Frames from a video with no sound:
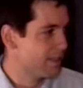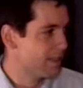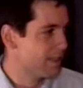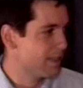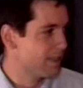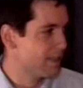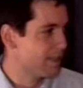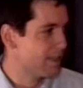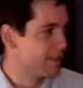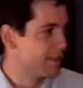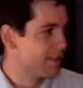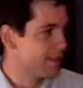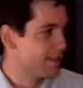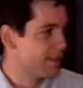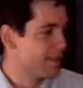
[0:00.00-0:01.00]

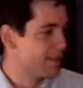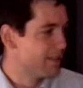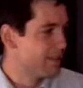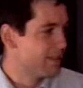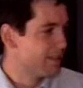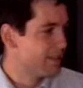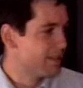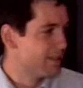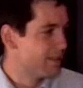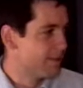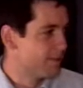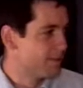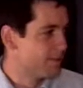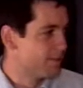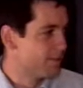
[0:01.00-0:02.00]

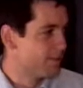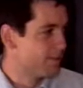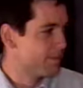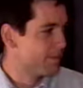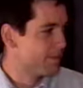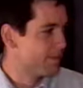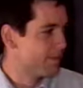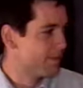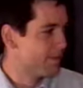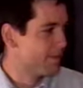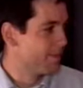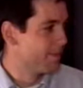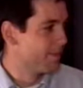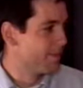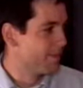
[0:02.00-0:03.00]

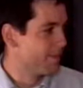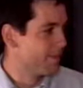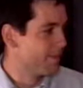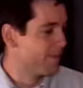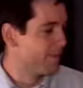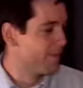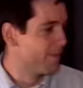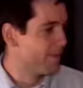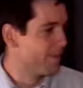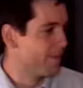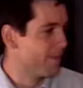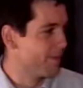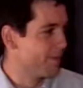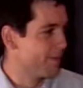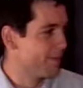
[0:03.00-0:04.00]

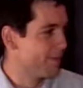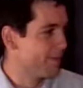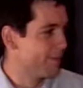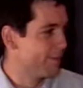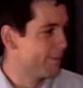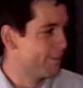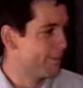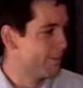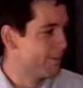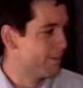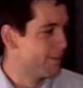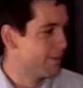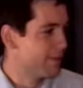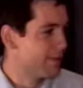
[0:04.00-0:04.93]
The person shown says nothing.